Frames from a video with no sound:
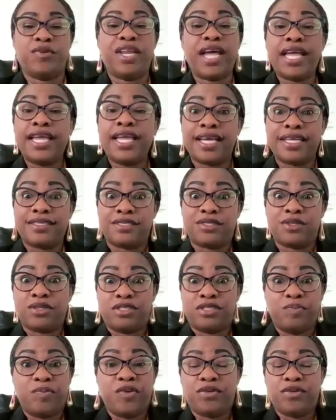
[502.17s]
when I get
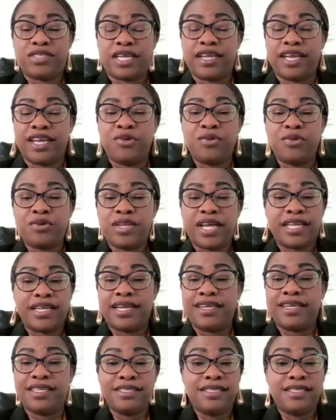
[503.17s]
such bills and I know that I